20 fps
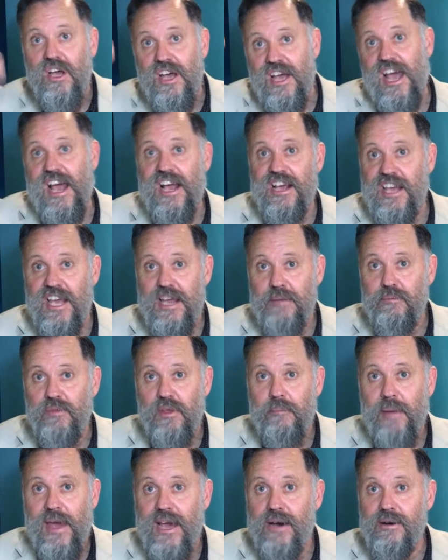and keep the
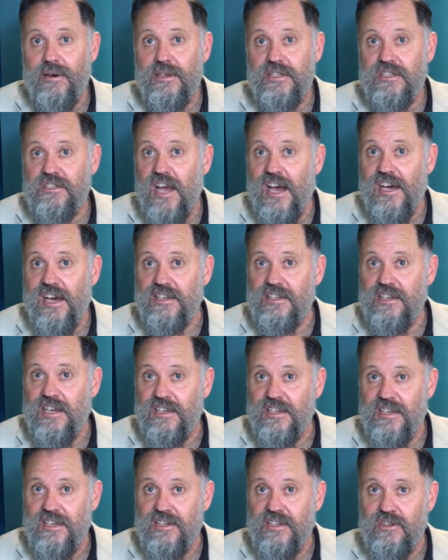power
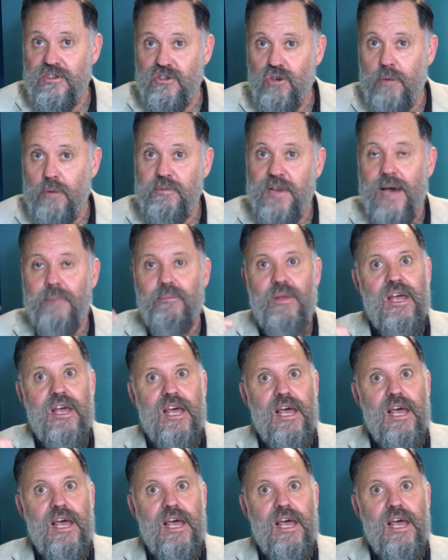topped up.